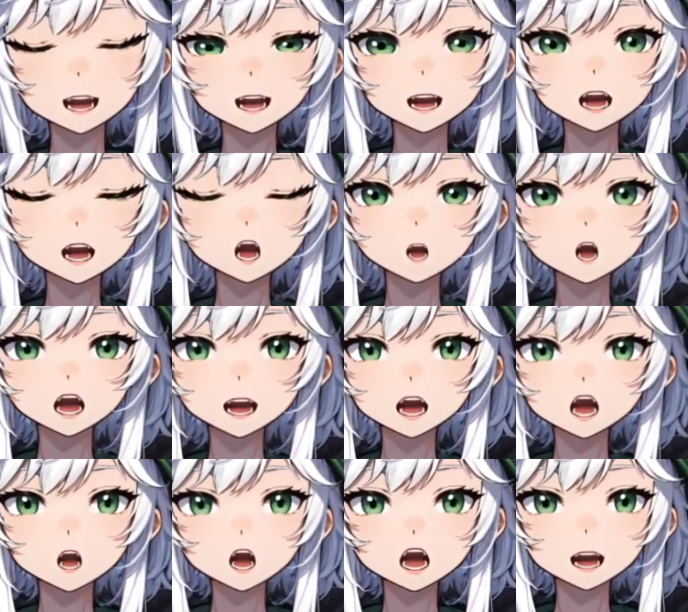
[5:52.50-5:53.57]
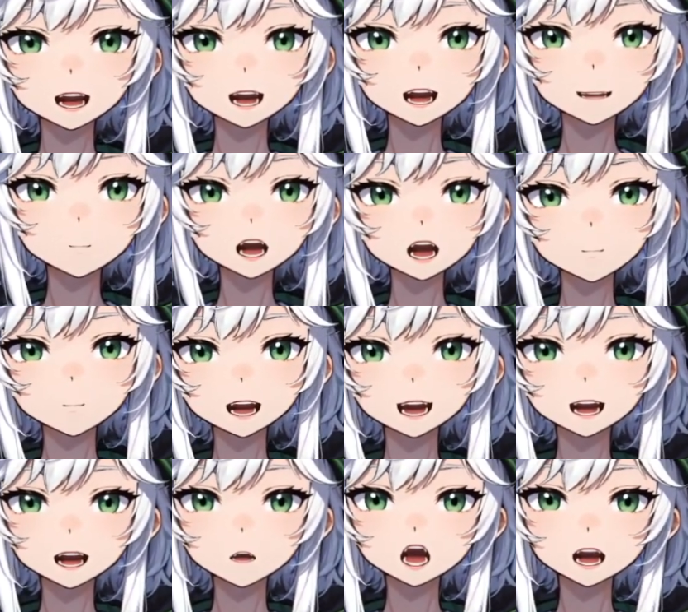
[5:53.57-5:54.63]
going across the map, getting to
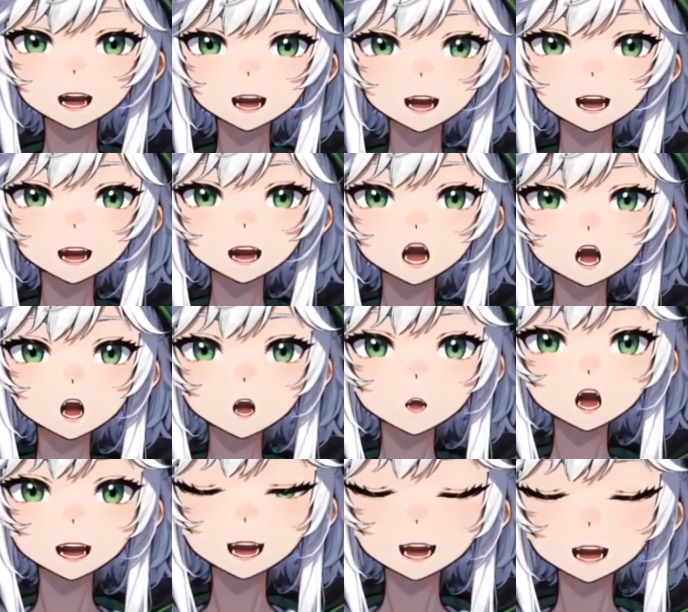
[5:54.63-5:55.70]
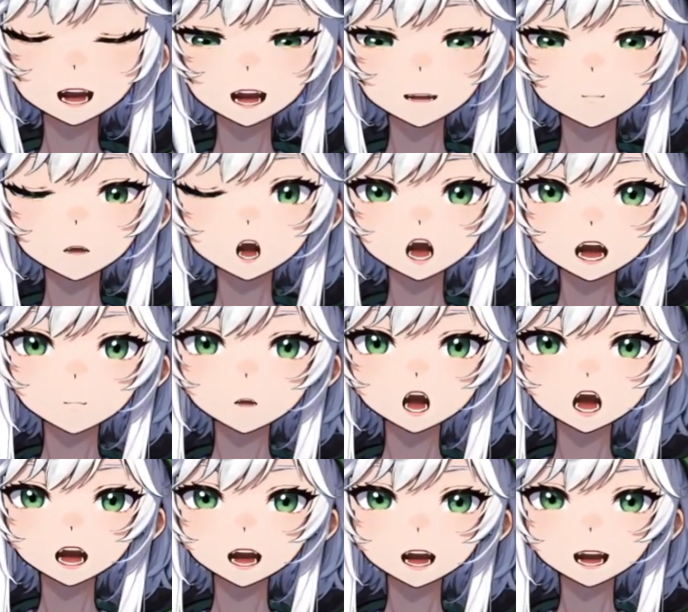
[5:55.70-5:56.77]
where you need to go, getting your little check mark,
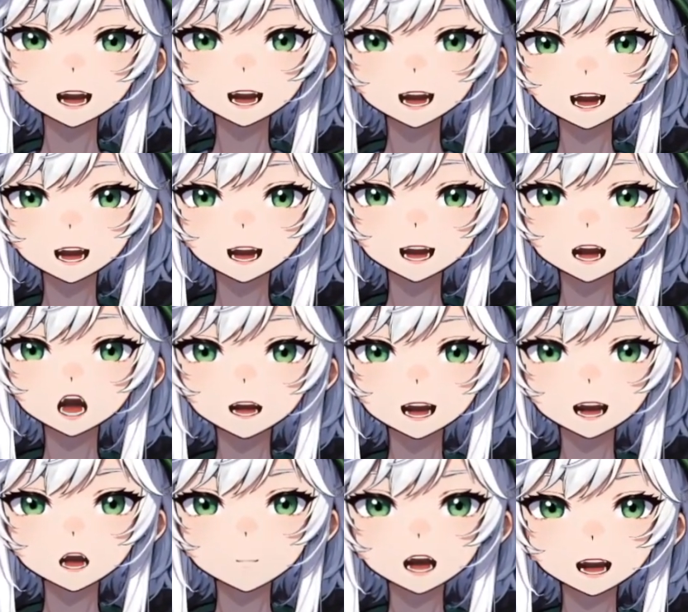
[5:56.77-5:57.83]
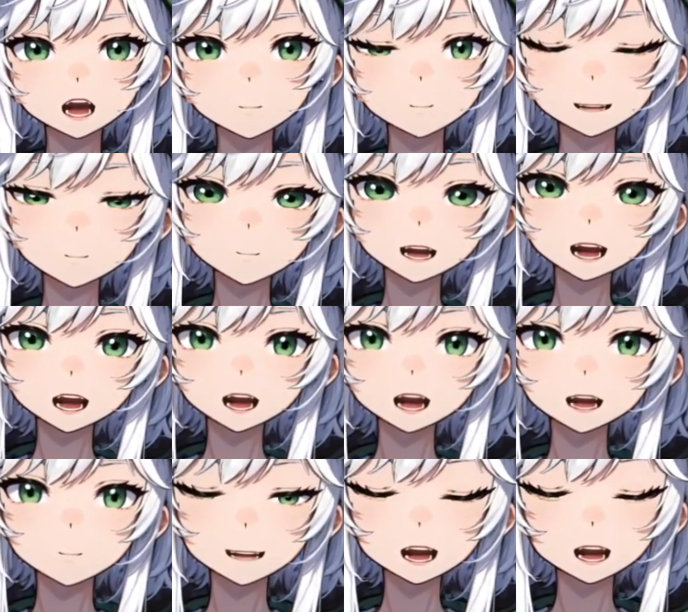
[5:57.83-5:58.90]
and then getting killed on your way out. Those are
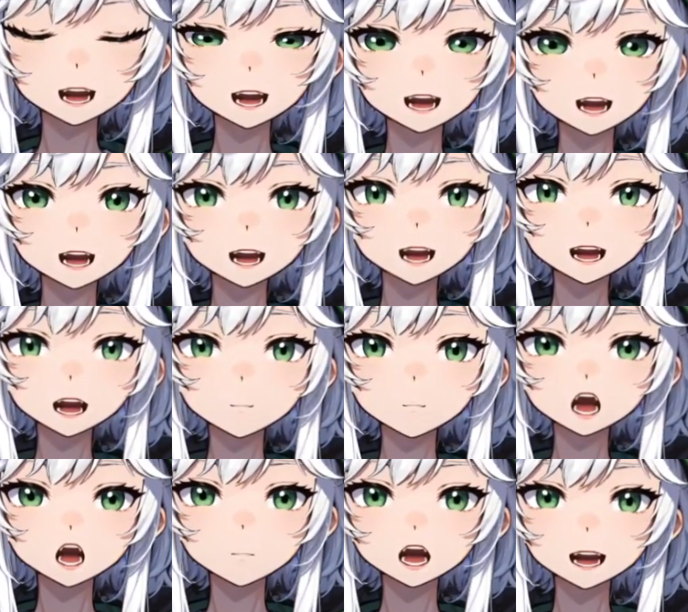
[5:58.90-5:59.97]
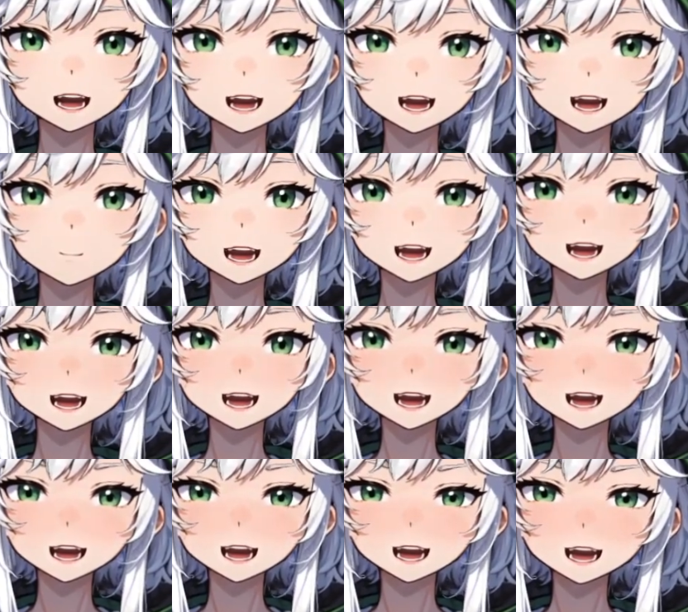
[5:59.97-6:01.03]
infuriating, and there's one quest in
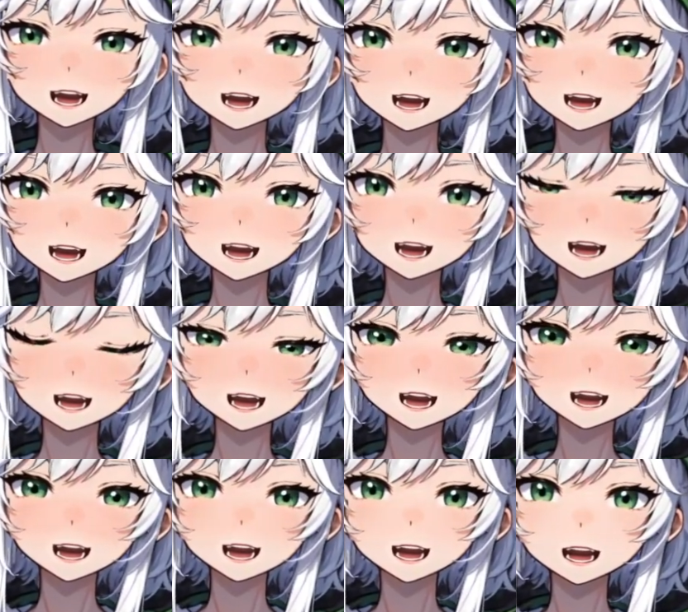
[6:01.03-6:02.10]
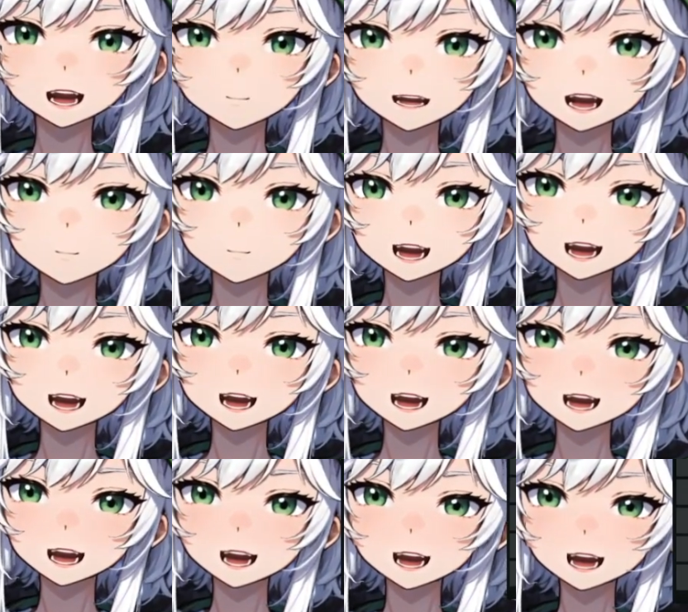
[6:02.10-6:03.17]
particular that took me weeks to
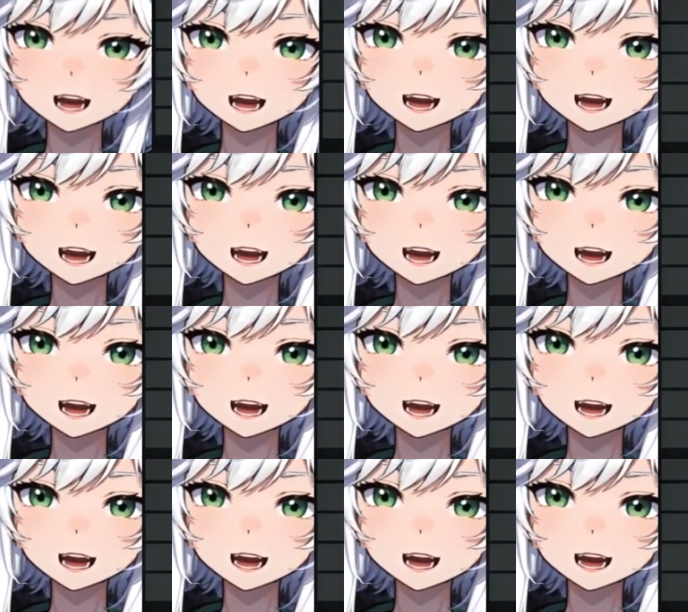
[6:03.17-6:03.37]
do,